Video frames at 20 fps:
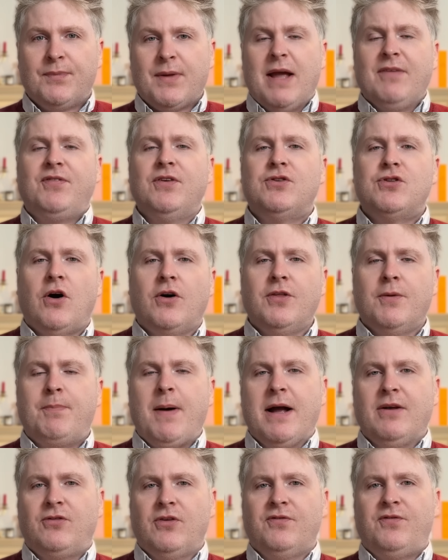If you join the
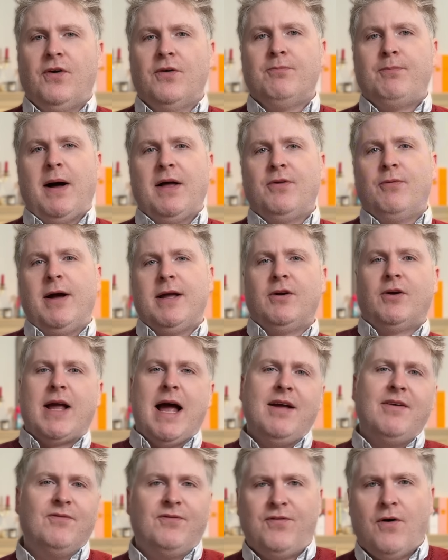Patriot Fund, by the way, you'll
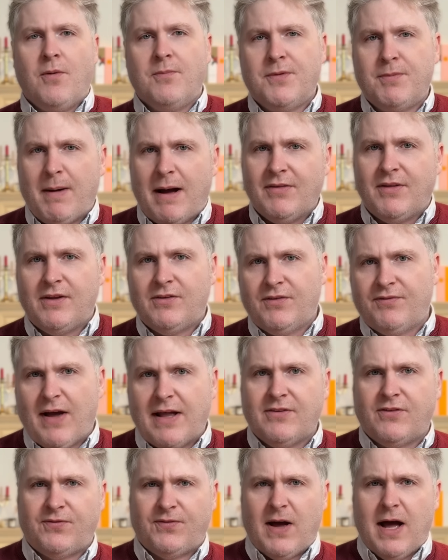get informed about these
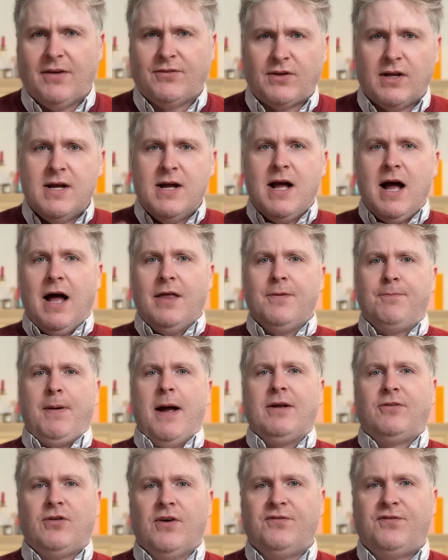events first. And the
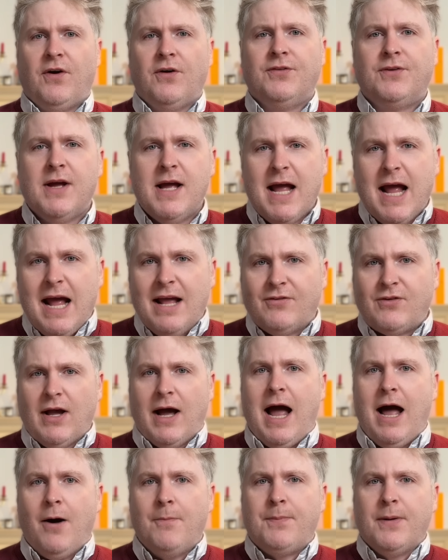Patriot Fund is
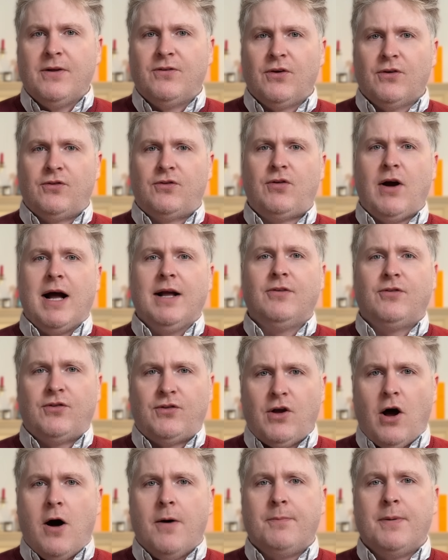helping to try and
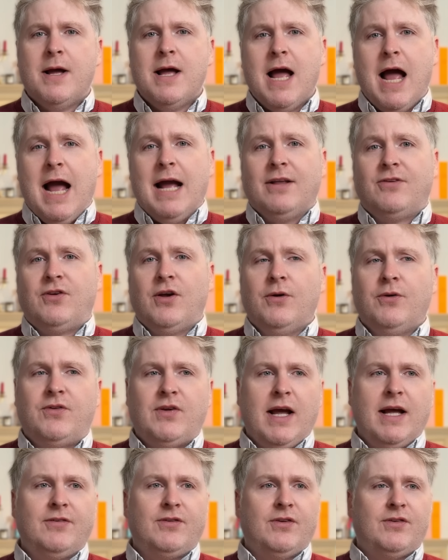stop a
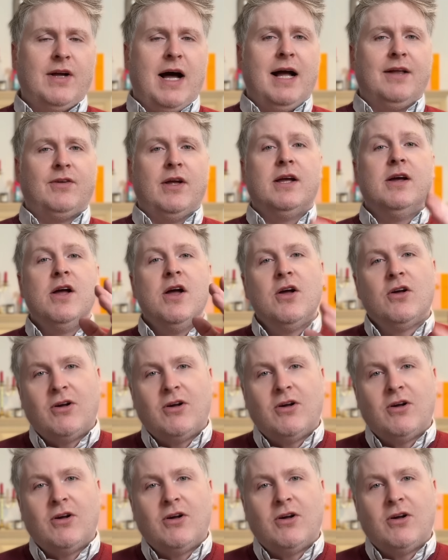2-tier society.